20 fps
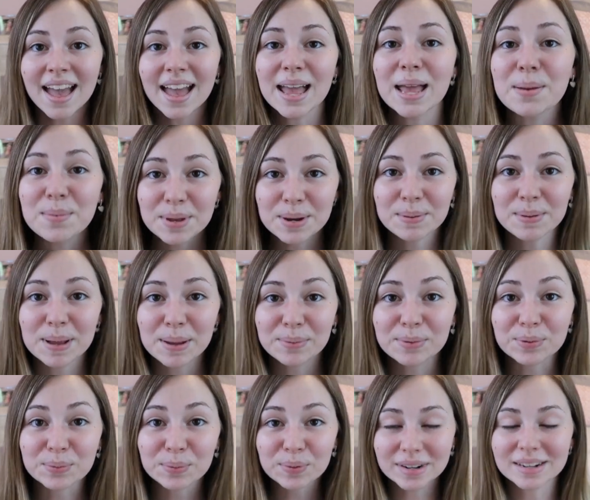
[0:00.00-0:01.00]
Hey beauty
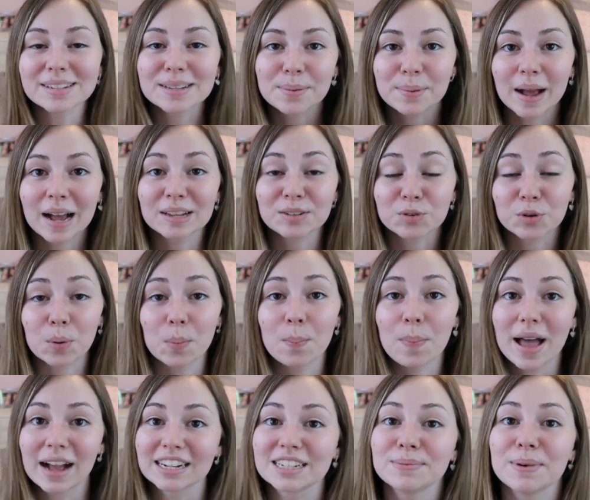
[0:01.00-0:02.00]
babes, what is up guys? Welcome
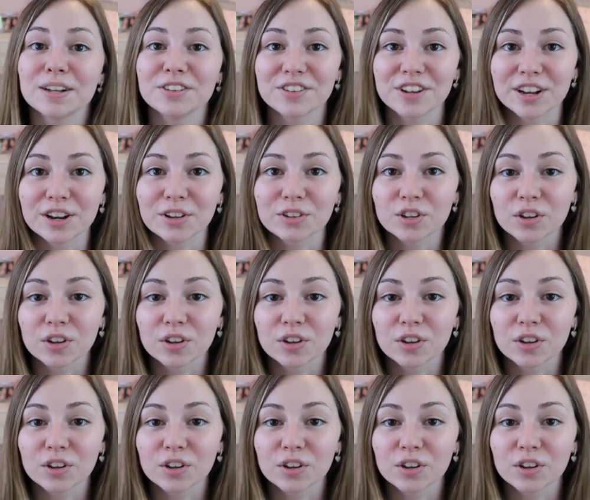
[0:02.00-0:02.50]
back to my channel.